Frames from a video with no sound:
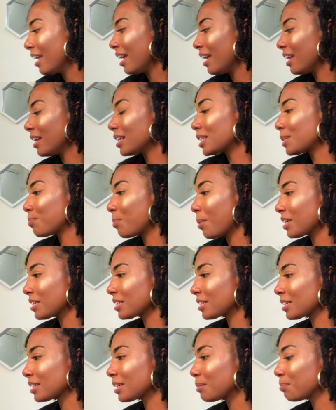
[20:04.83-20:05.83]
And
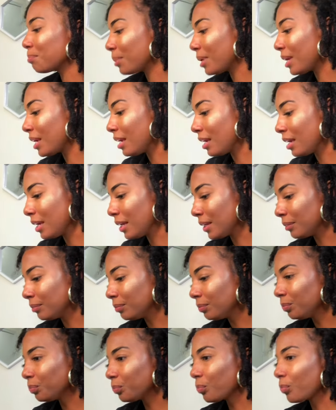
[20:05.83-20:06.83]
especially being
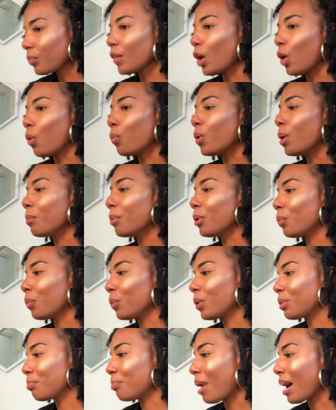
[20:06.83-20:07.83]
a woman
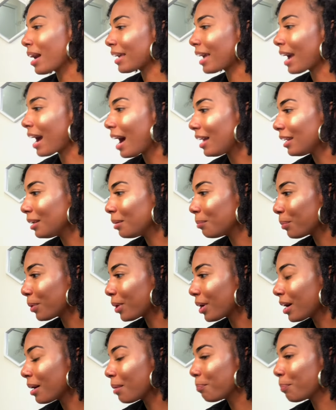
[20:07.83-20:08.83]
with my
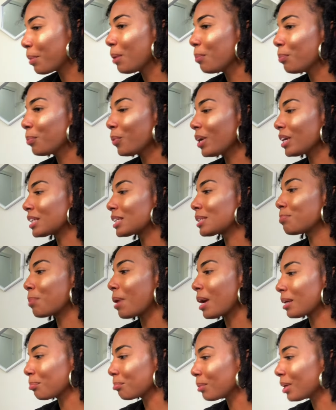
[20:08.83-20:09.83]
caliber, people
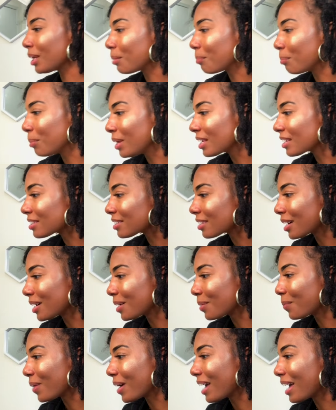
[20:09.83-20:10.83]
expect me to be a
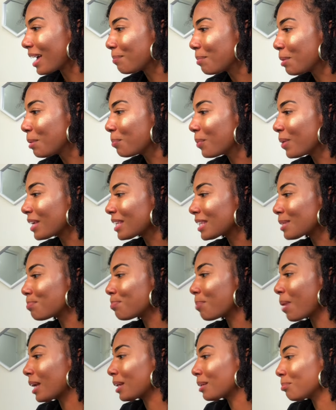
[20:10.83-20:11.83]
certain way. People
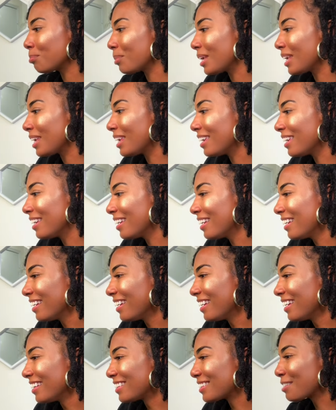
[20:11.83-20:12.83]
expect me
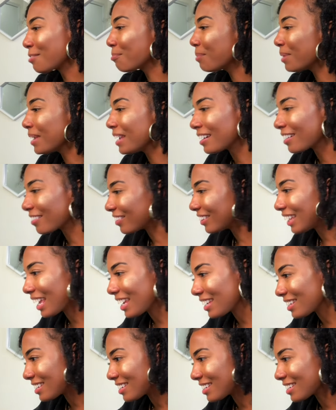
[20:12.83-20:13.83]
to be in a
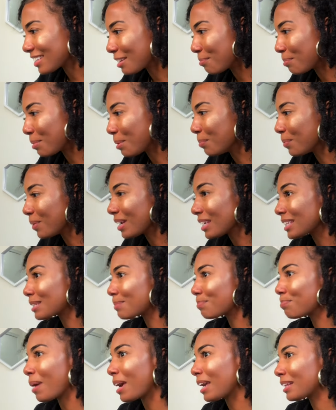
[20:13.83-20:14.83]
relationship. People
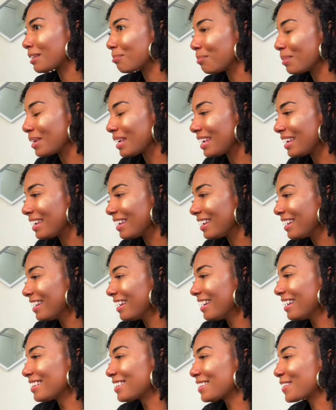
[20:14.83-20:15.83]
expect me
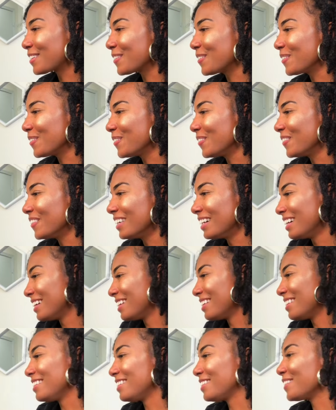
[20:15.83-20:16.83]
to
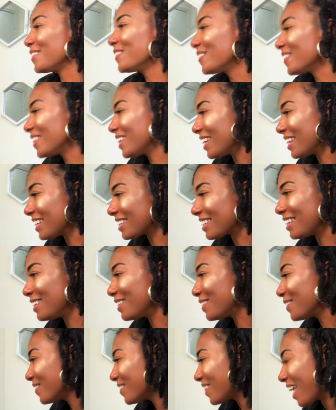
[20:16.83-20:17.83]
do this
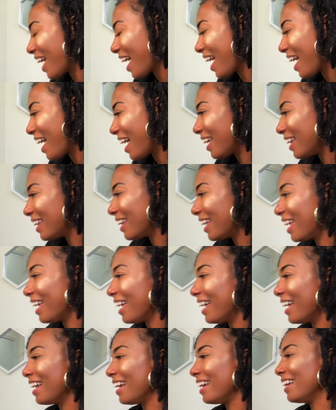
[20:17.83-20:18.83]
and do that.
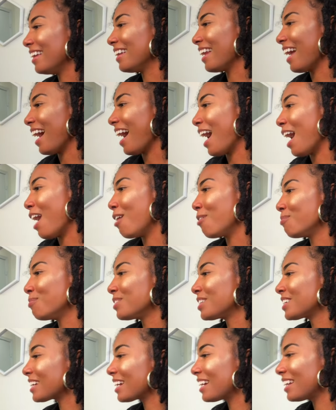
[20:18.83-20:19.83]
And
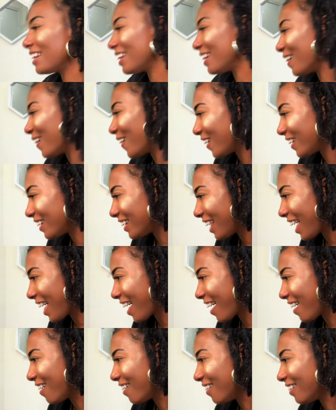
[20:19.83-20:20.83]
I'm shutting it all
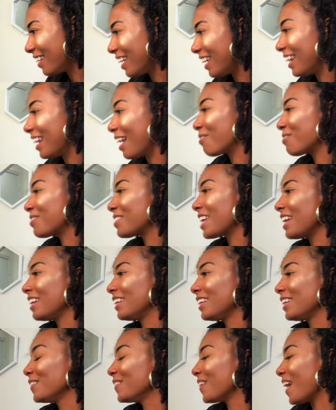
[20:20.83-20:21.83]
down. And I'm
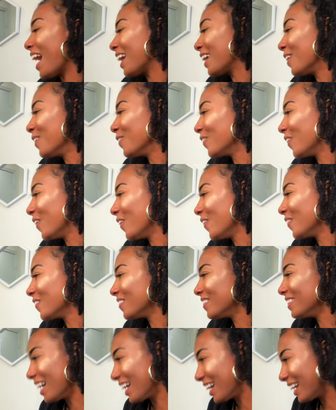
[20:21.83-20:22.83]
telling you, I don't
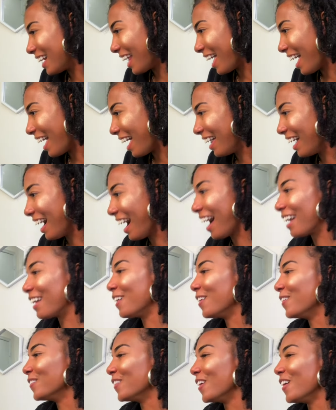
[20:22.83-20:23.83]
want none of that. I
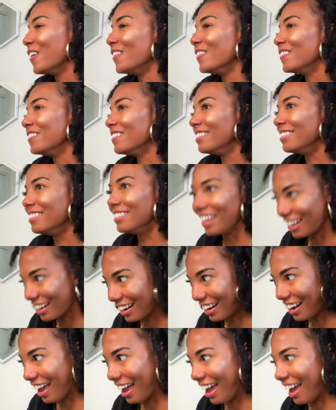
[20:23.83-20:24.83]
don't want none
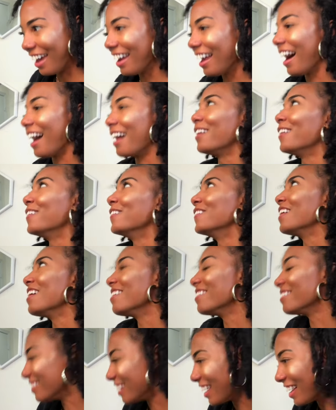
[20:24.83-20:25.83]
of that. I don't
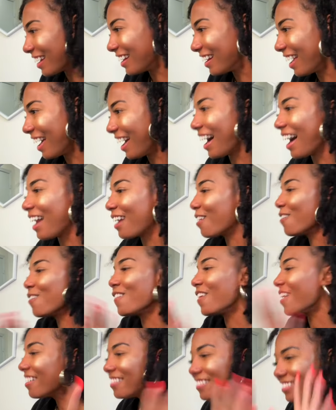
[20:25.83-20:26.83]
want none of that. I don't
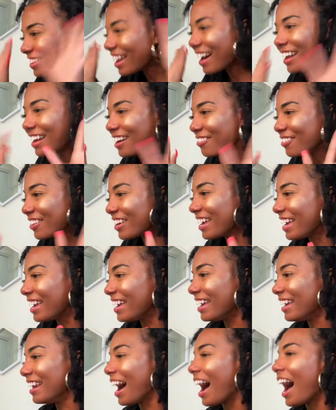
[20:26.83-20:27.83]
want none of
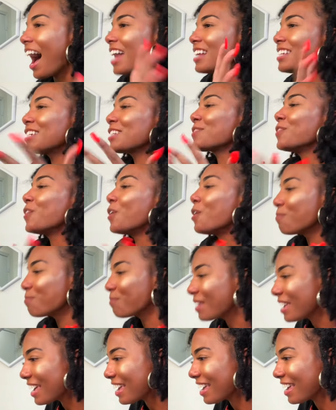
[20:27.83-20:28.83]
it. I just want
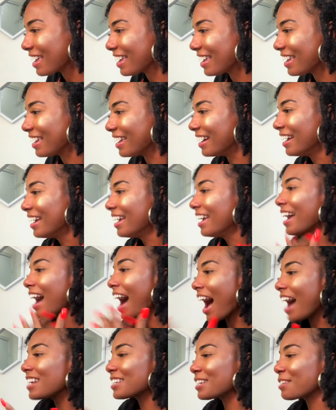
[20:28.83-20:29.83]
me.
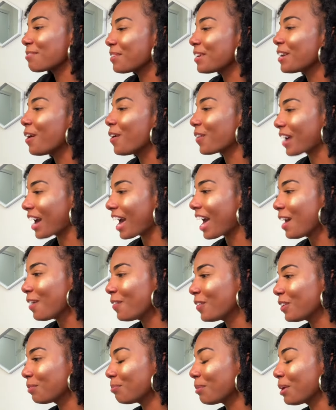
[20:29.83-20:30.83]
I should be okay
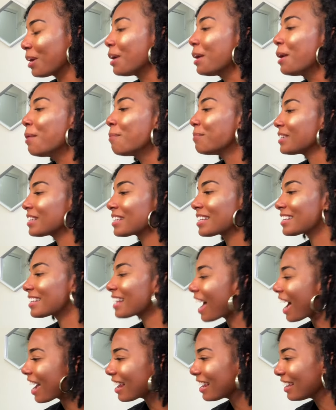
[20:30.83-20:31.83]
with me. But
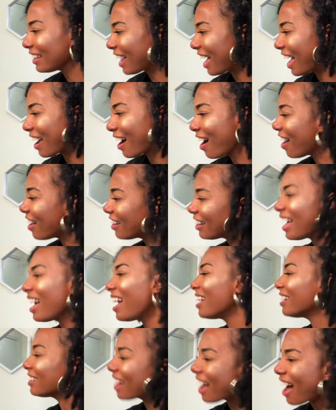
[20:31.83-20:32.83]
society like, hold
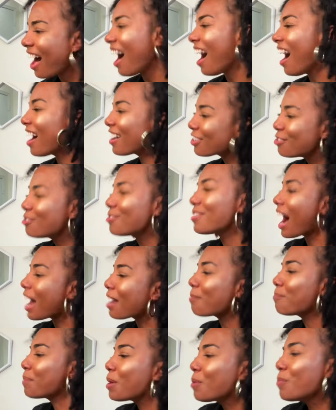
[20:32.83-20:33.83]
up, nah, you
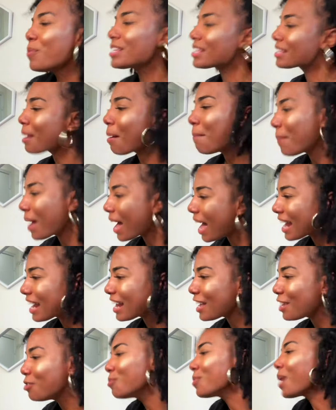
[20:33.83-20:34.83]
gotta be with
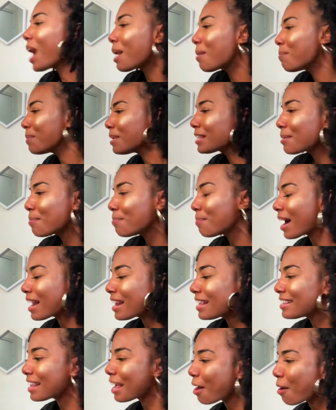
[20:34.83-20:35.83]
somebody. You gotta be
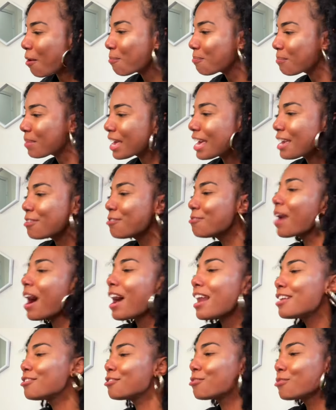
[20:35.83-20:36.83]
somebody's help me. You
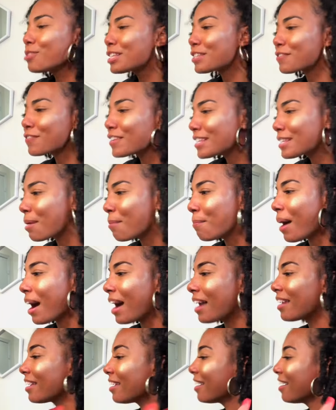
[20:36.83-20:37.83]
gotta do this for
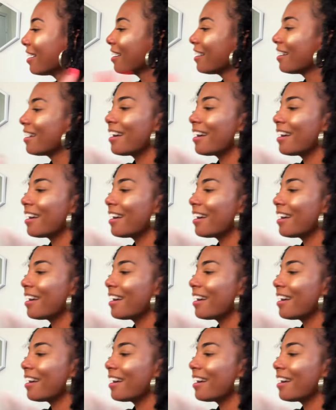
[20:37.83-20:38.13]
somebody.